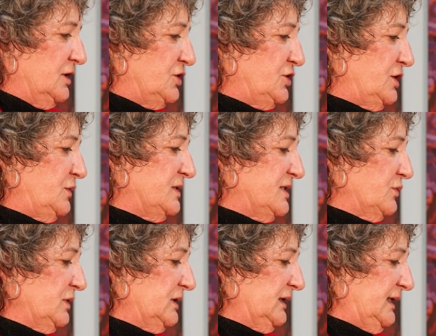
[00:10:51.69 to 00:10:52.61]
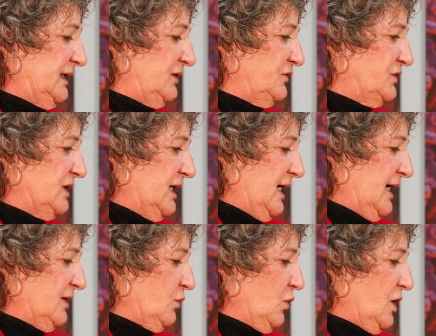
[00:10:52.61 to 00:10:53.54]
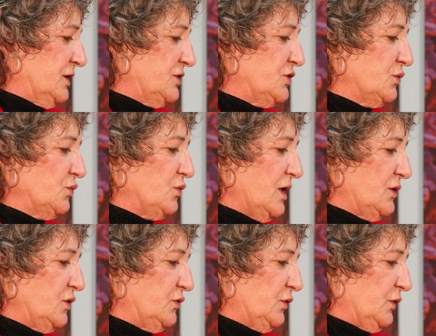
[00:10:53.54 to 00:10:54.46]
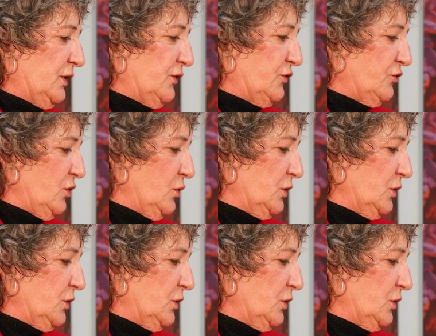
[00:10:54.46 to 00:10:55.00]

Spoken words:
She was relieved and wanted to run over and throw